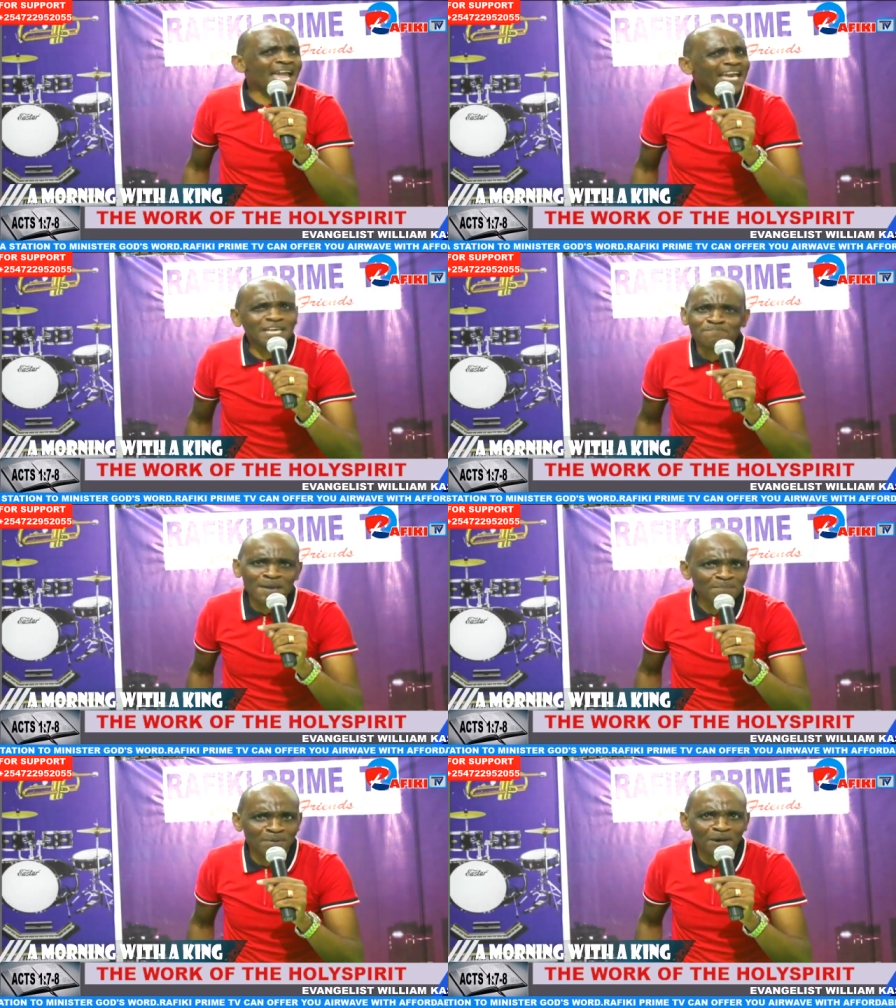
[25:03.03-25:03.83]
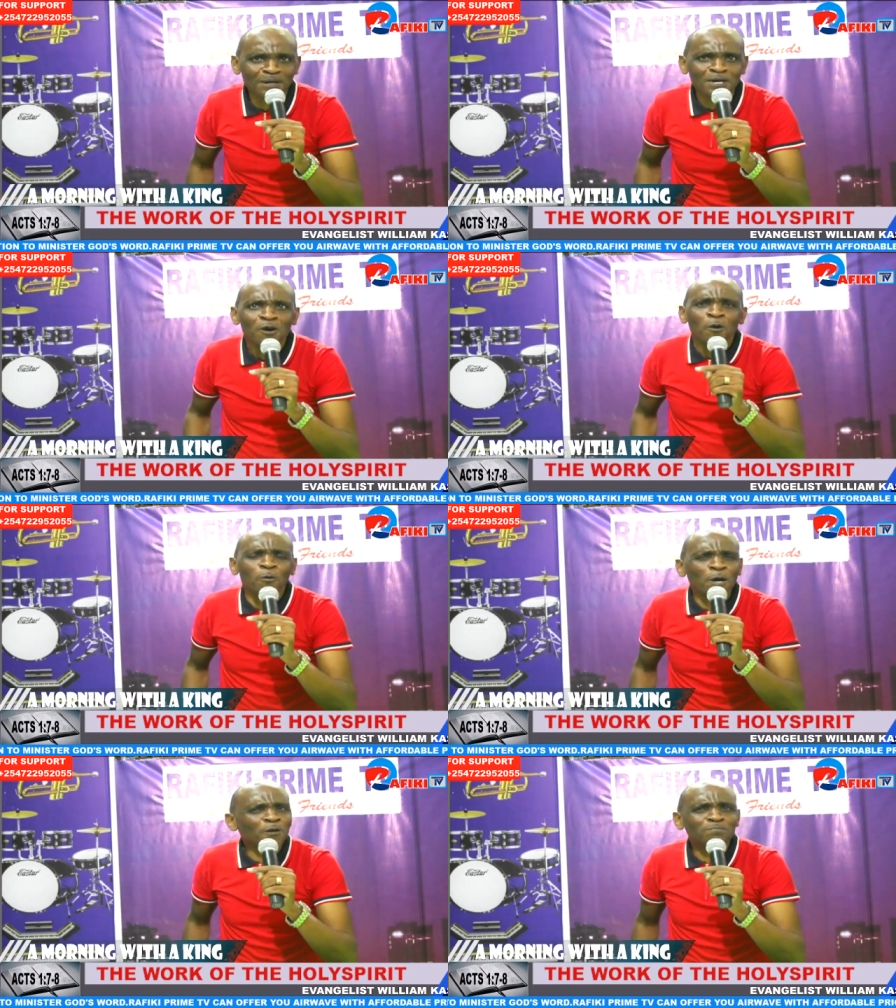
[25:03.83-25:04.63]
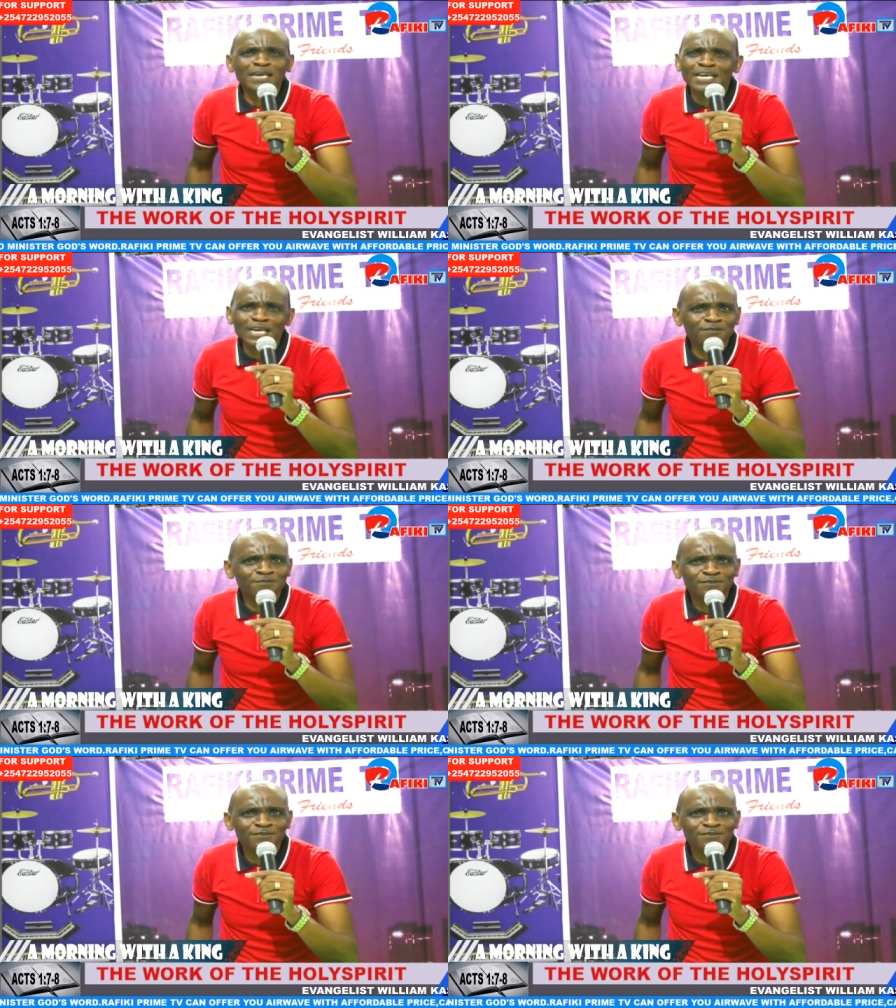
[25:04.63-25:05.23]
people will believe